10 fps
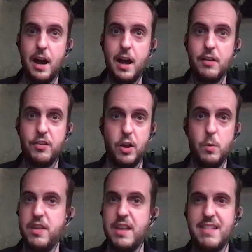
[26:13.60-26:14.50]
So
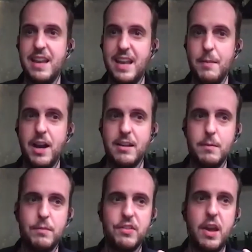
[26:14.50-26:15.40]
these in-game
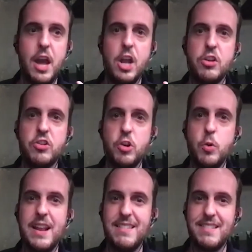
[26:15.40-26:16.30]
items to
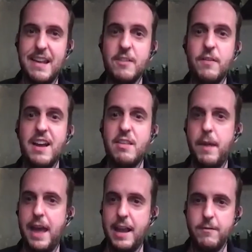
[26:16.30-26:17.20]
incentivize
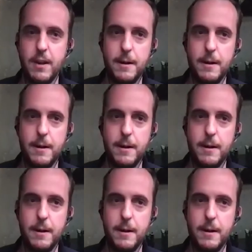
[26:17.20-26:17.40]
behavior.